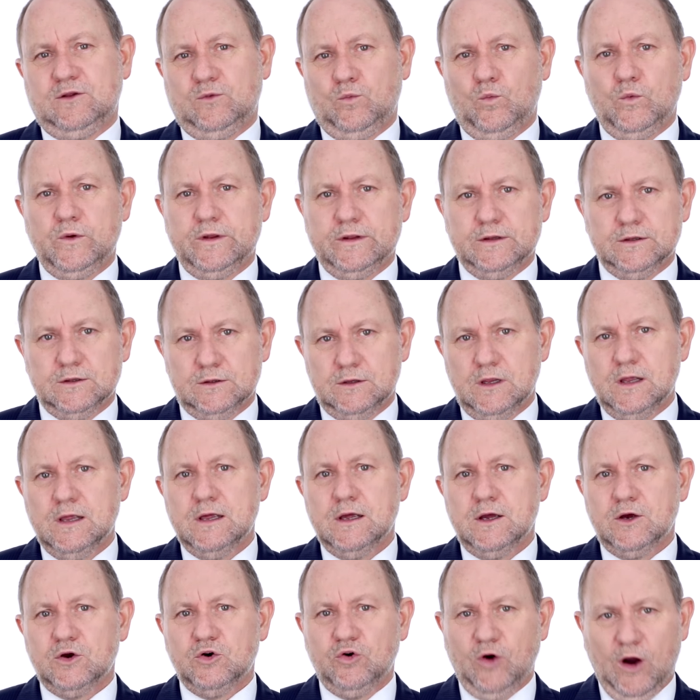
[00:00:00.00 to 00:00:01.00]
that we'll
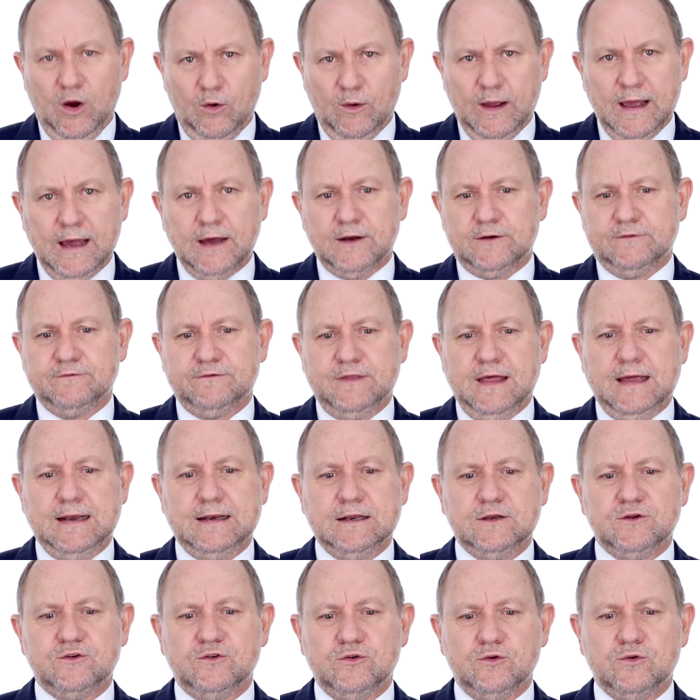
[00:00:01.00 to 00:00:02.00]
grow out of that
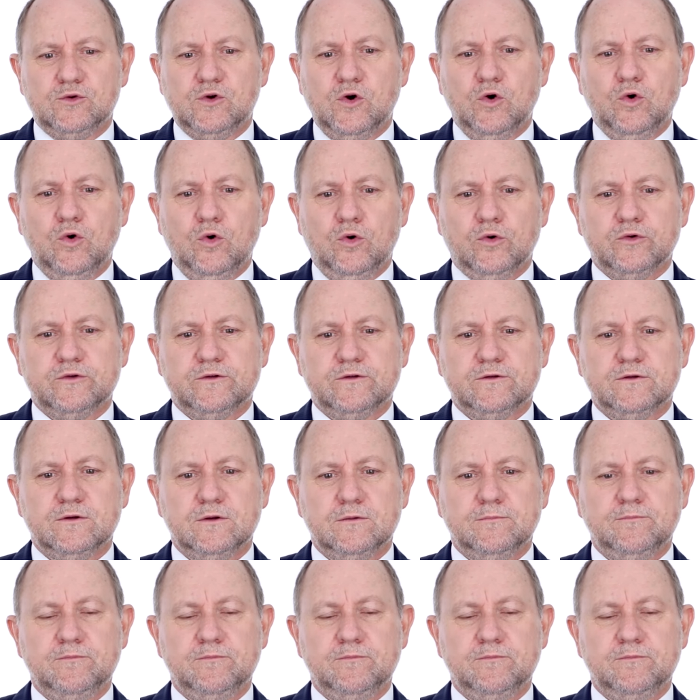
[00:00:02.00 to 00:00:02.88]
in due course.